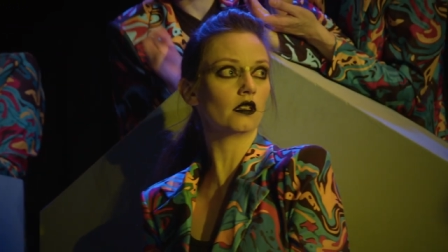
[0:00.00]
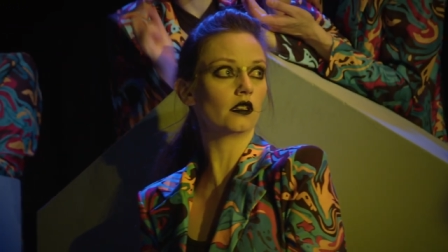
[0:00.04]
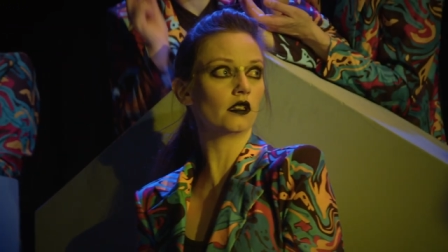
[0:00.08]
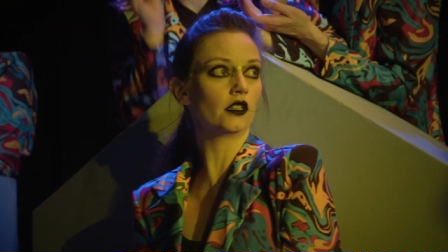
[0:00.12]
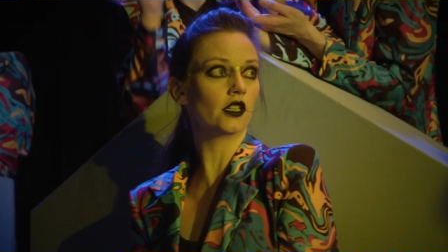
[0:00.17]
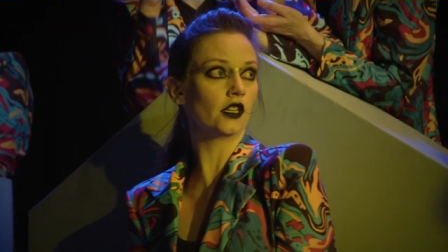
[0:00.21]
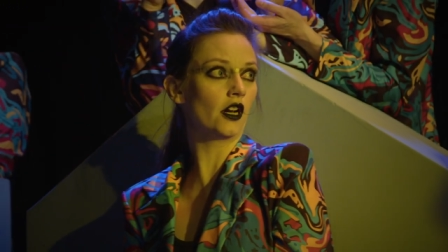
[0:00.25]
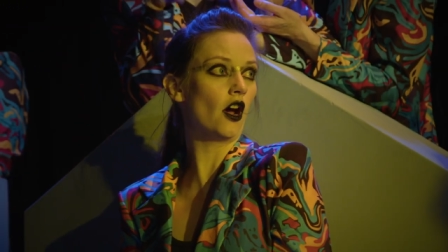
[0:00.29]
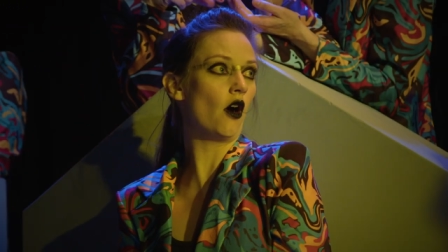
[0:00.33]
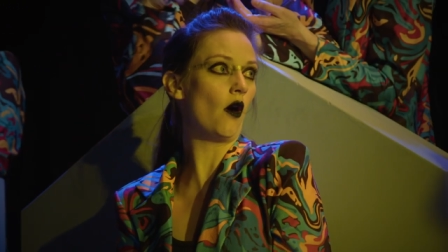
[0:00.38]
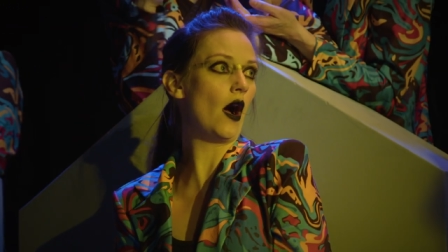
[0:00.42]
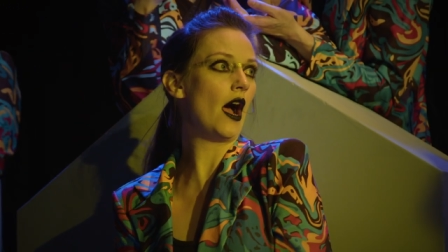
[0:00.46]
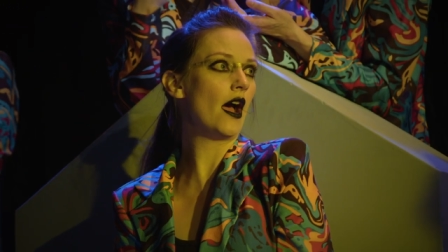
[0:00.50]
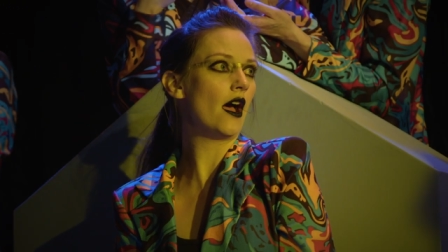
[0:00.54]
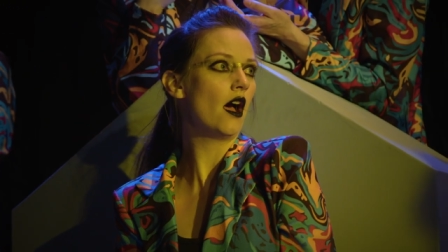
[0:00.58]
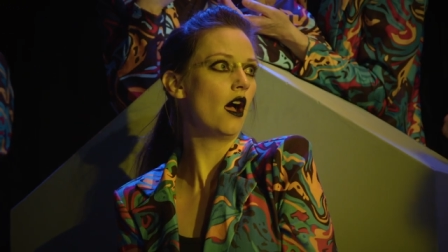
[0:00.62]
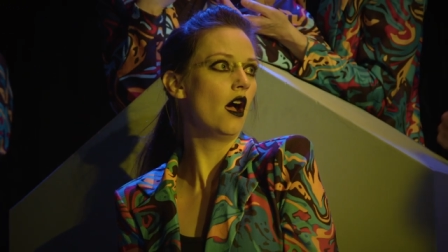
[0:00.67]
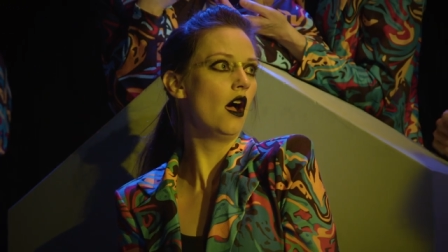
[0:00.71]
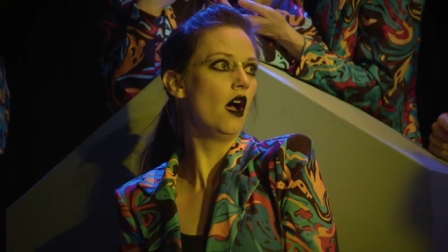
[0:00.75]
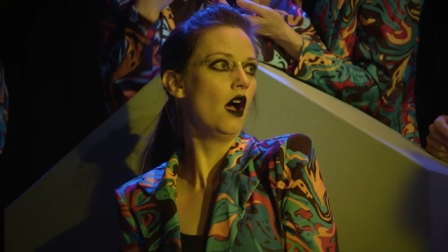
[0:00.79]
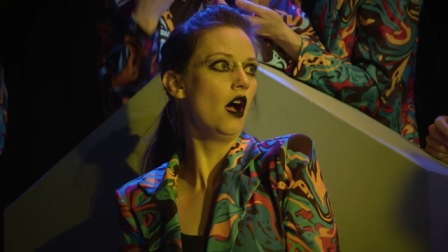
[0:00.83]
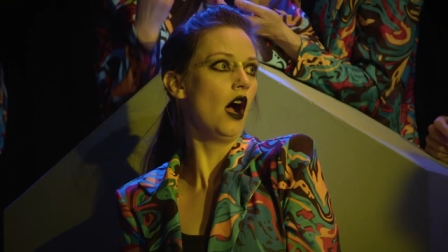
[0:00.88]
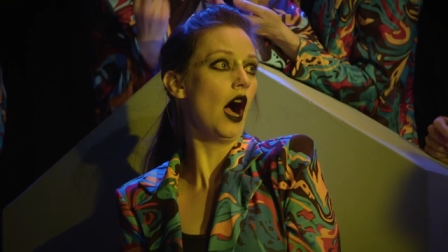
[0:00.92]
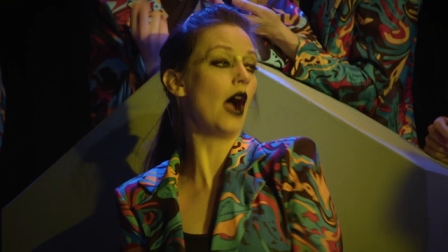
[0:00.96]
you know, I,
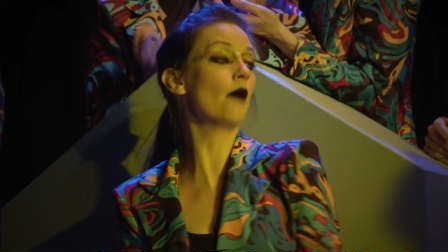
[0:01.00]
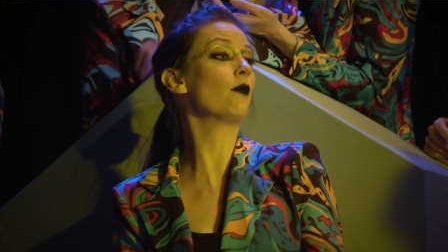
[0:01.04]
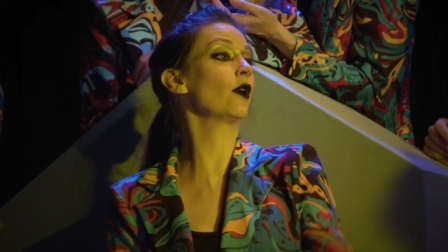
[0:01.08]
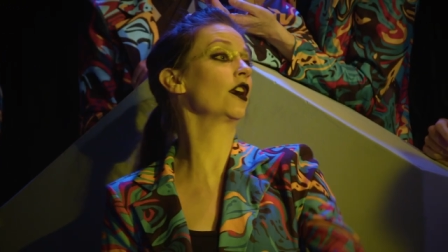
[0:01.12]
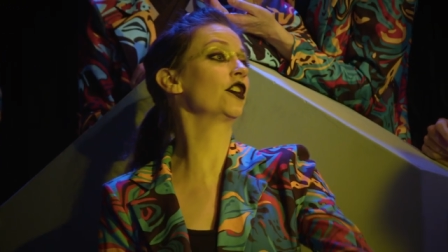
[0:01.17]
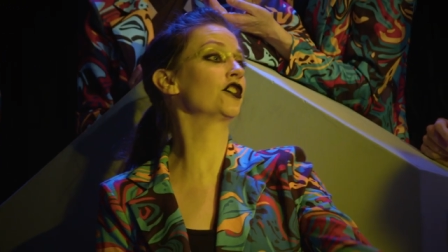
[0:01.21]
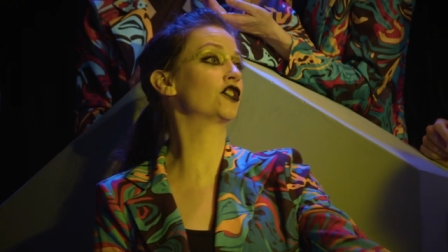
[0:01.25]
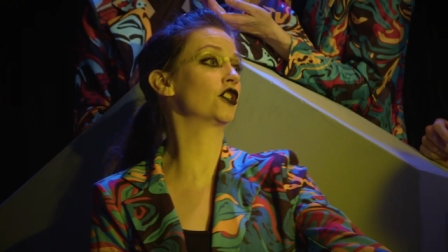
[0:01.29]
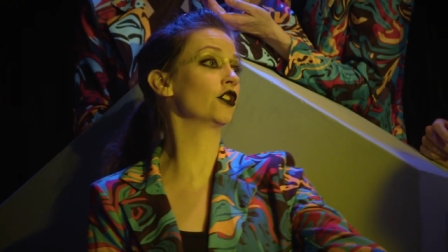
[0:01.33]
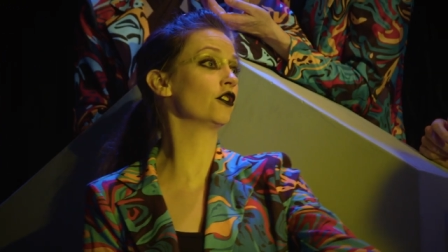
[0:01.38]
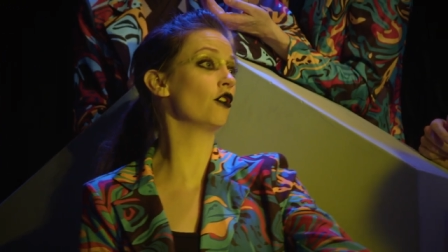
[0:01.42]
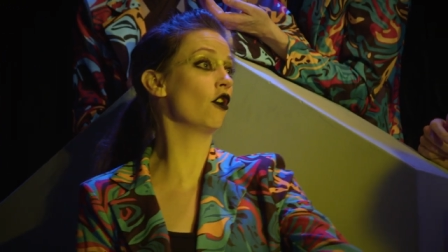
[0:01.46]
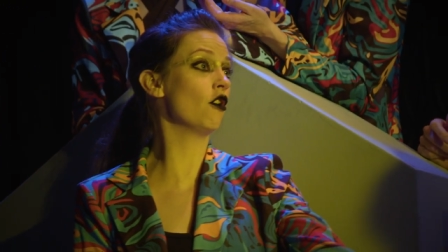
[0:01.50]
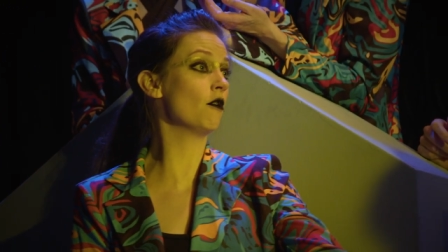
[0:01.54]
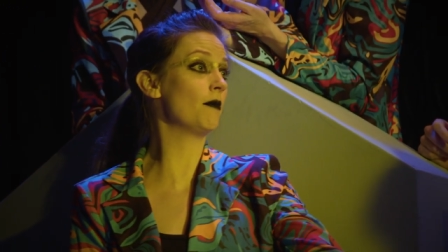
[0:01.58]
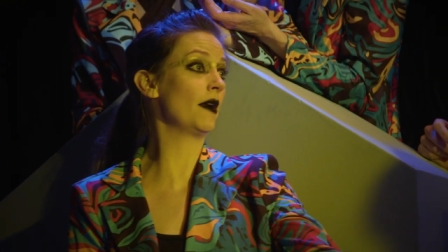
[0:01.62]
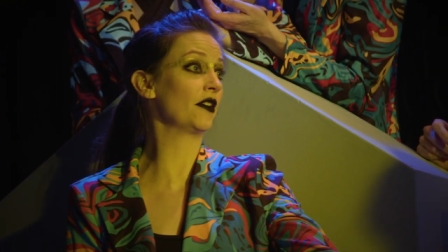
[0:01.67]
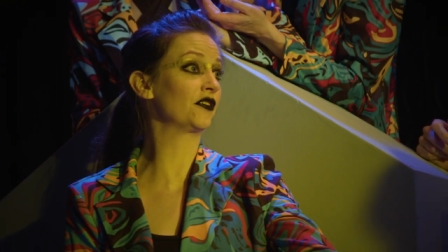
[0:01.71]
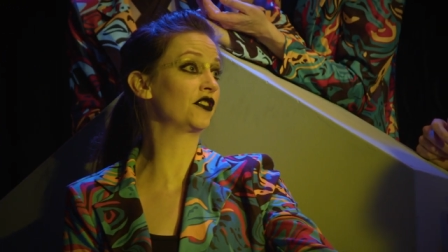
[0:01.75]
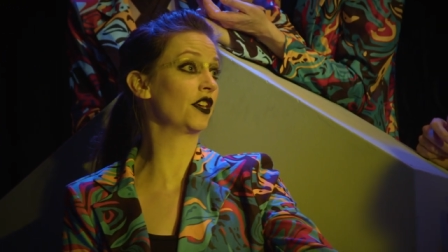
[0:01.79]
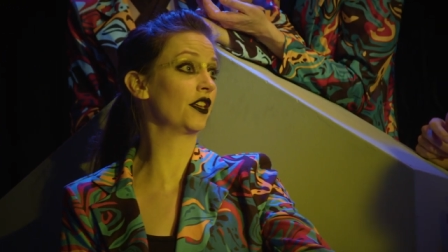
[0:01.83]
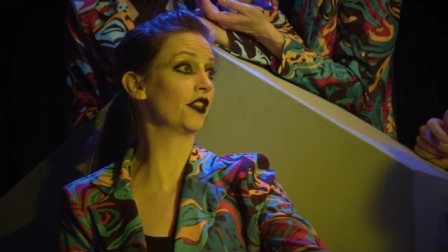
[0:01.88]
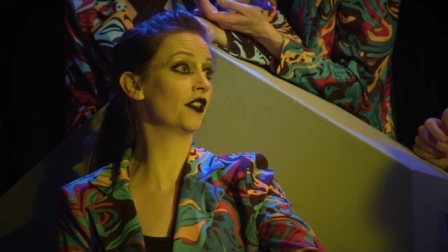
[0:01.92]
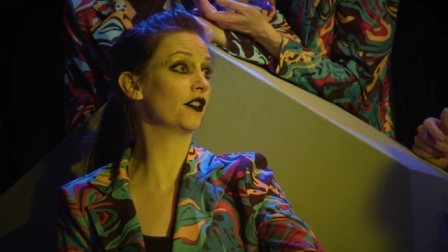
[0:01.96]
I wanted to know
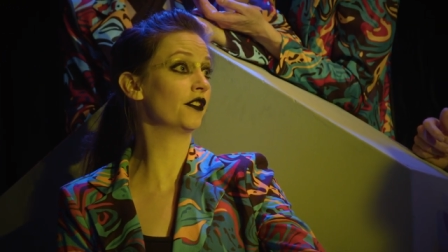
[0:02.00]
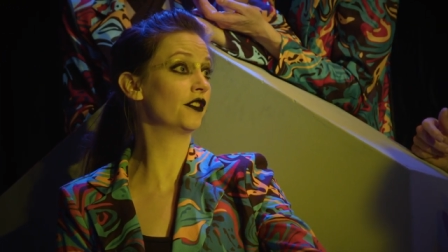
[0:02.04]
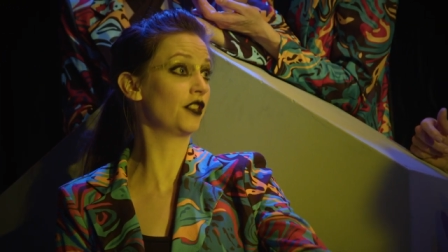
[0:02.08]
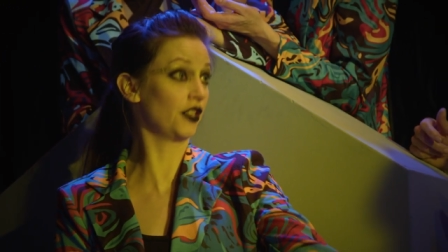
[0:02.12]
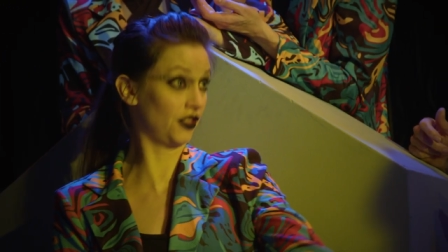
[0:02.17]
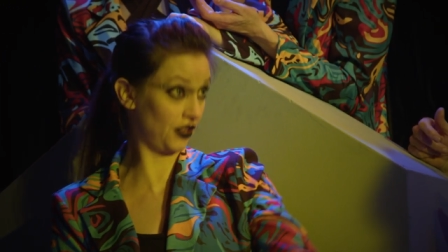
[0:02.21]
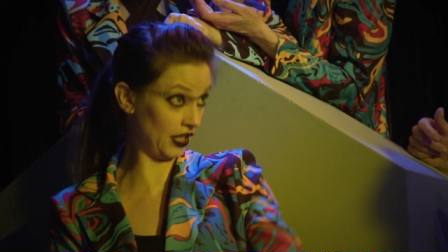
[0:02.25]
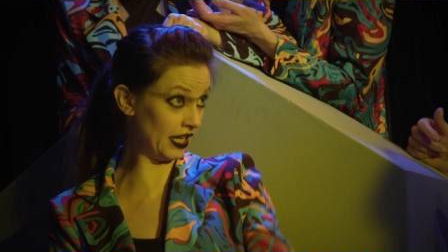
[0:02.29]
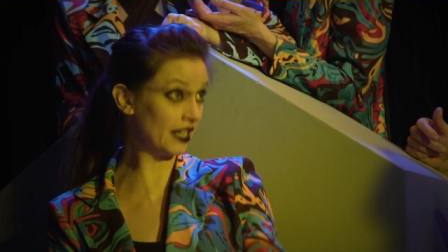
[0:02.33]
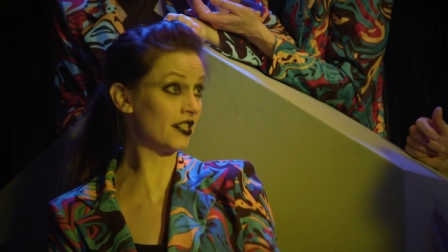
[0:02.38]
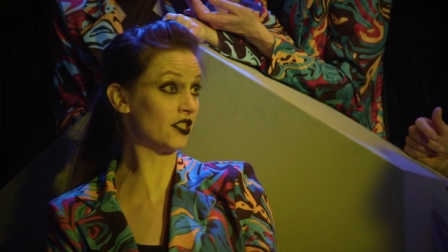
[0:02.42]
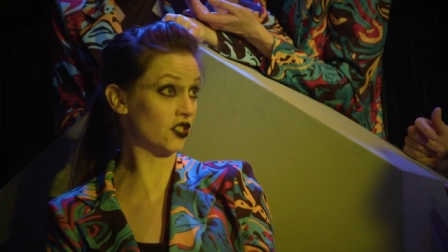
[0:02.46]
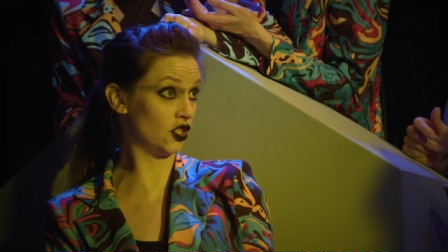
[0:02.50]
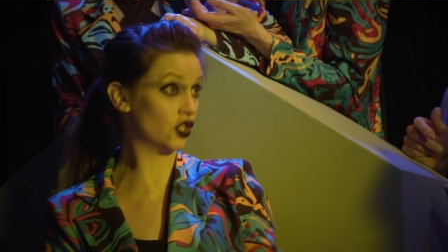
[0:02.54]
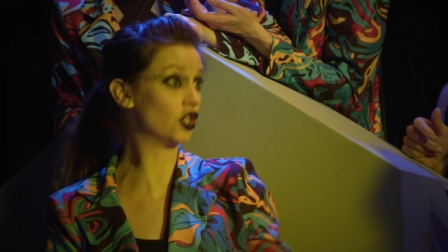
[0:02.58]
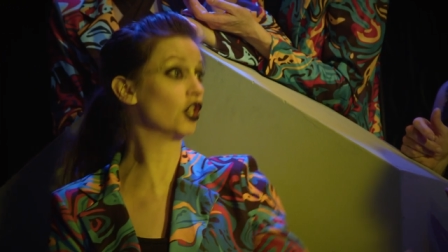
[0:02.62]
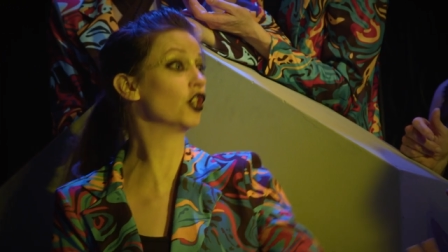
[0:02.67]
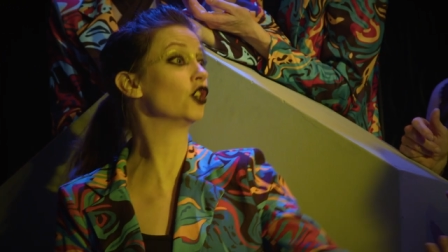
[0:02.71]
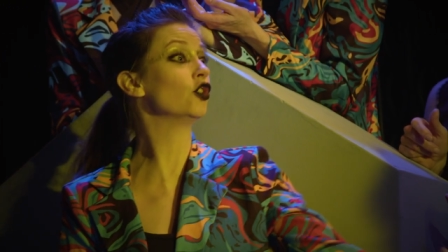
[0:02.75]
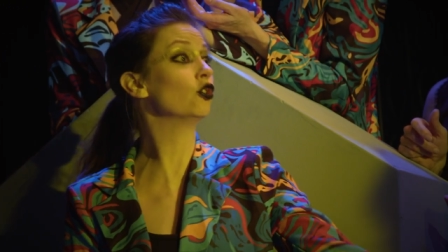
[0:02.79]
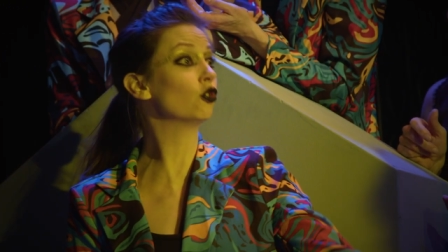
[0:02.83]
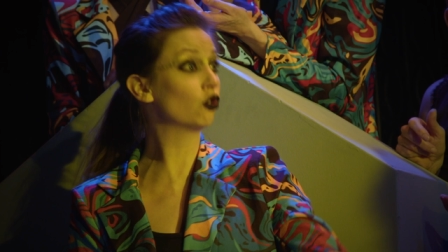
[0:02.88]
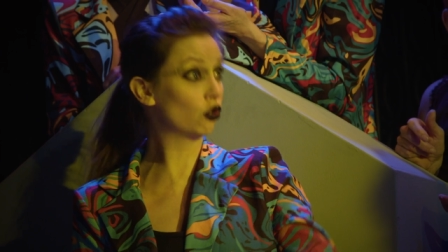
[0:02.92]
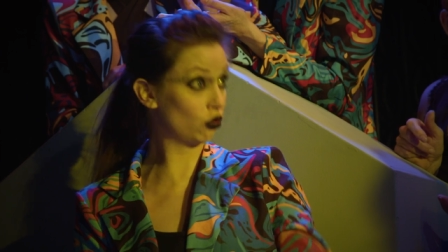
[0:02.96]
about the, the things
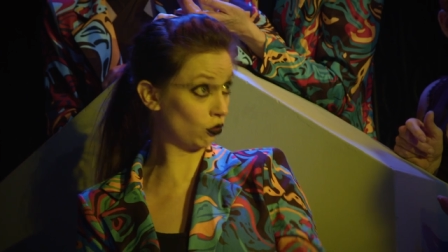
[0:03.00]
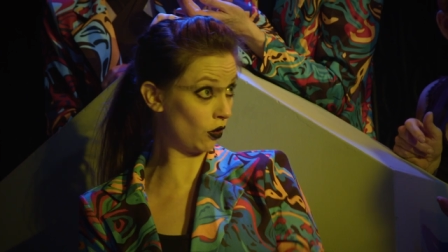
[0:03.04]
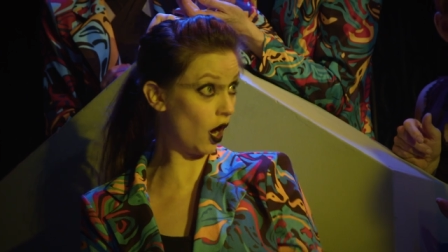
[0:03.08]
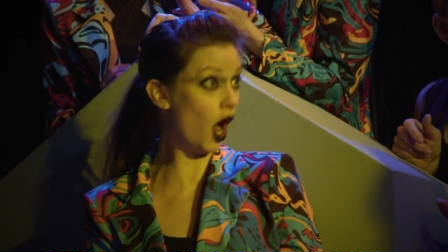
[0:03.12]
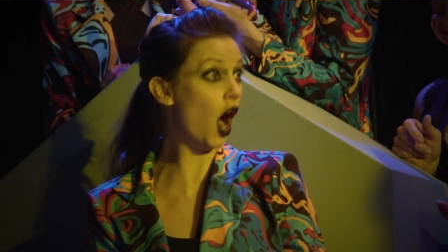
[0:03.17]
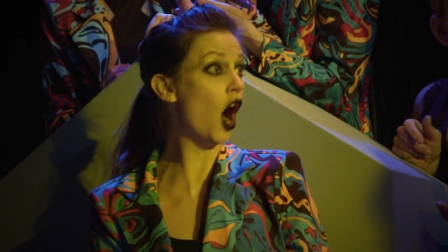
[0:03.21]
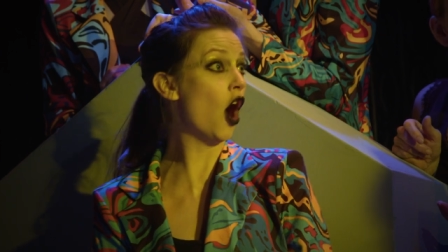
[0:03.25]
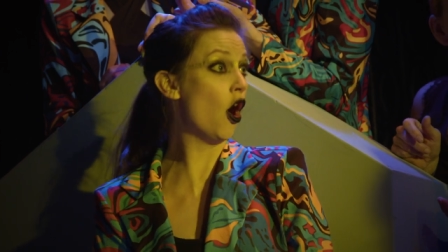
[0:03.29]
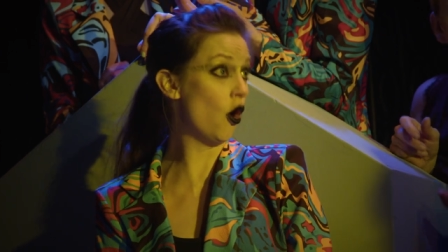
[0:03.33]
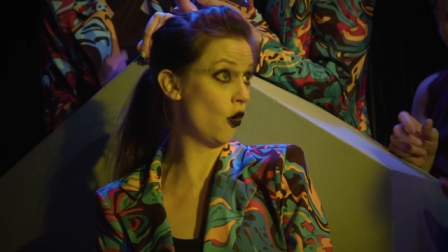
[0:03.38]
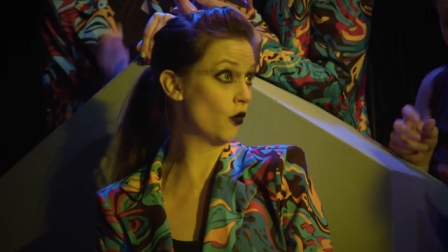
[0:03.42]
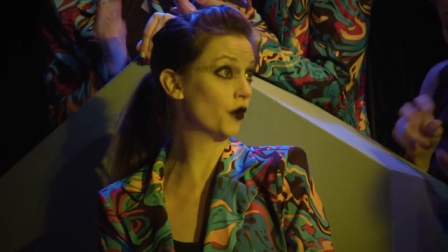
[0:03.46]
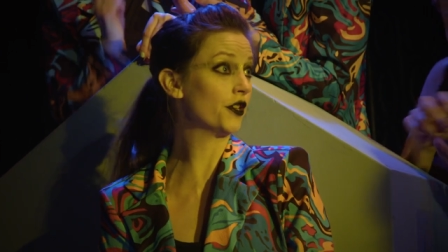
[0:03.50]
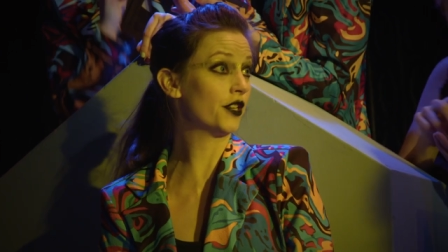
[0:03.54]
that you grow.